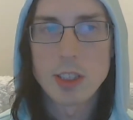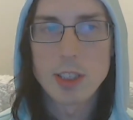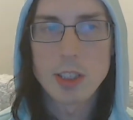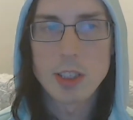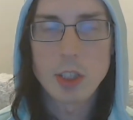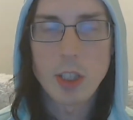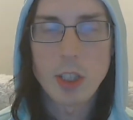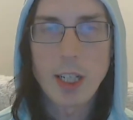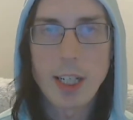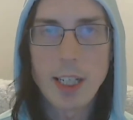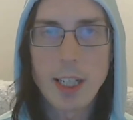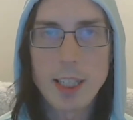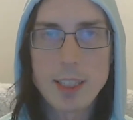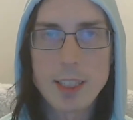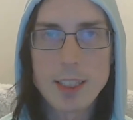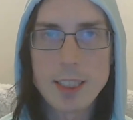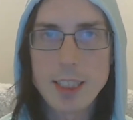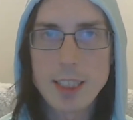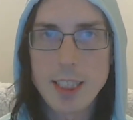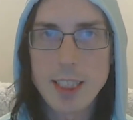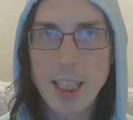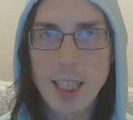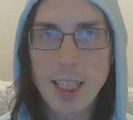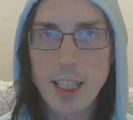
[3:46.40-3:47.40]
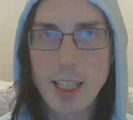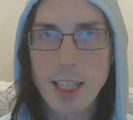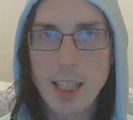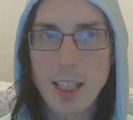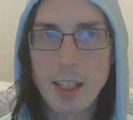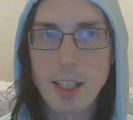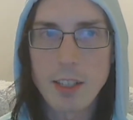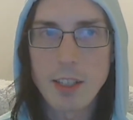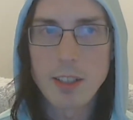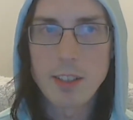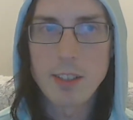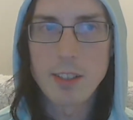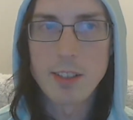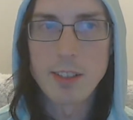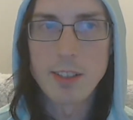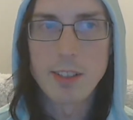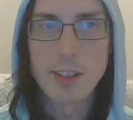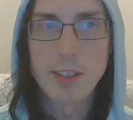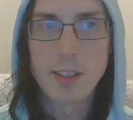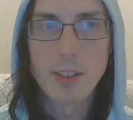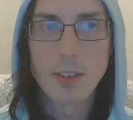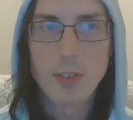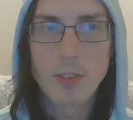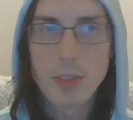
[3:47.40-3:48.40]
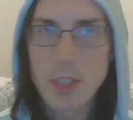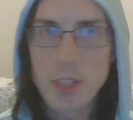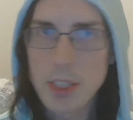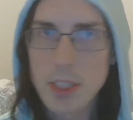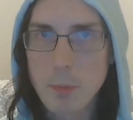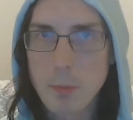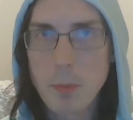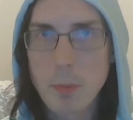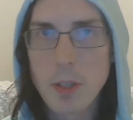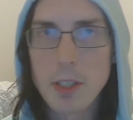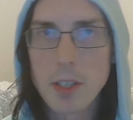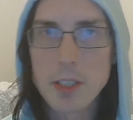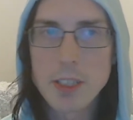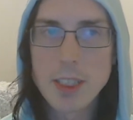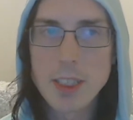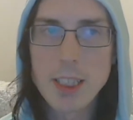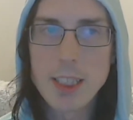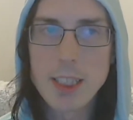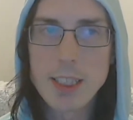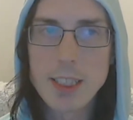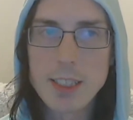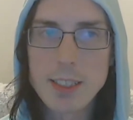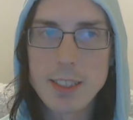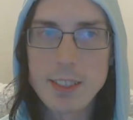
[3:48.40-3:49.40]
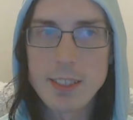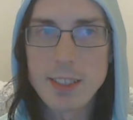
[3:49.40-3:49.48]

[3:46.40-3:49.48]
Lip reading: try and say this person